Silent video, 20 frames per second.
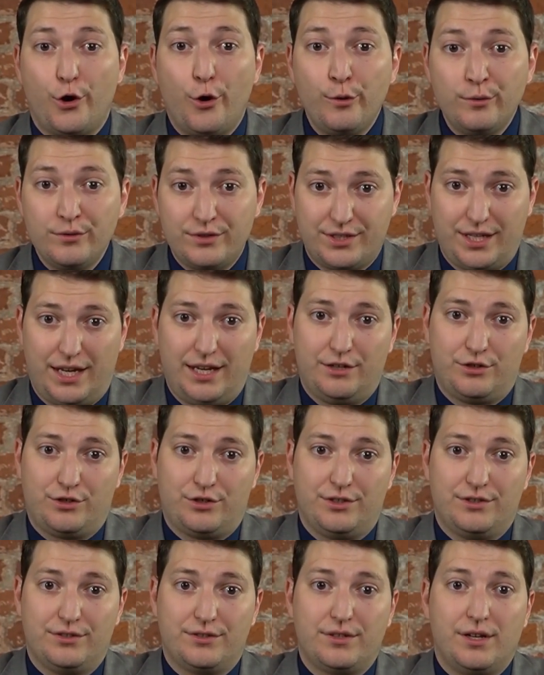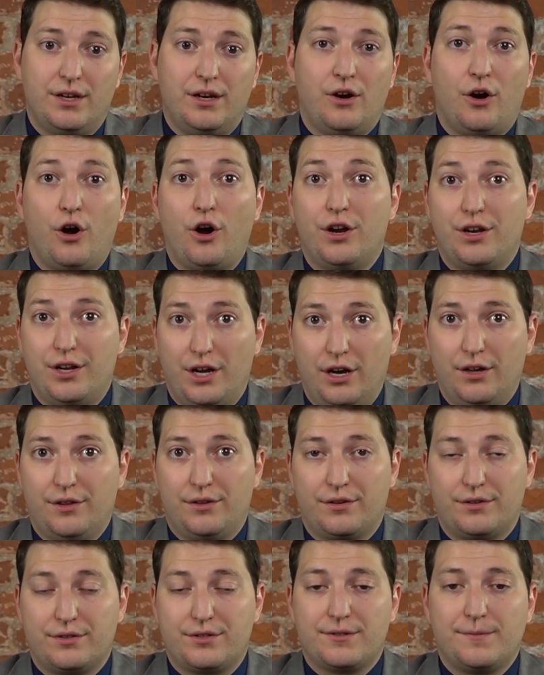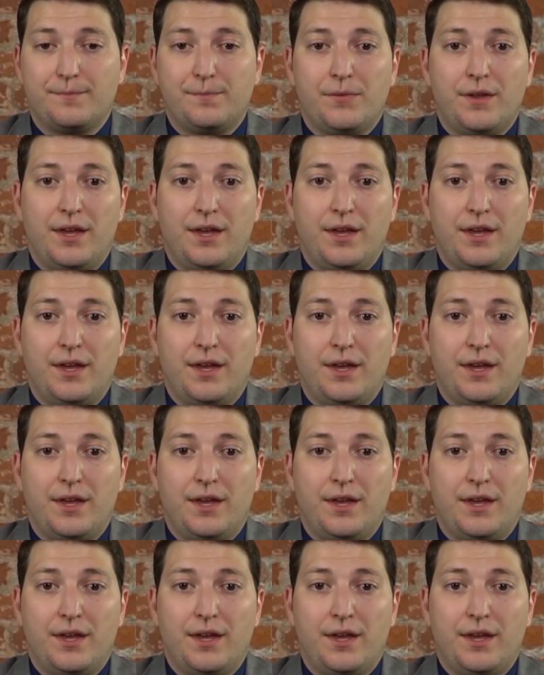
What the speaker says: own sanctions on others.